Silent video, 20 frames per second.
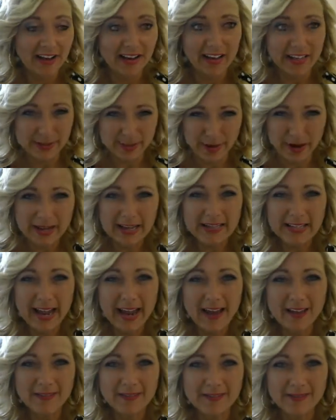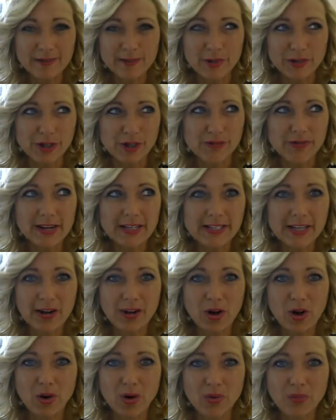Let's break it down. What's your
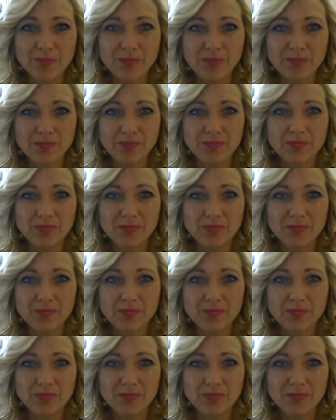retail goal?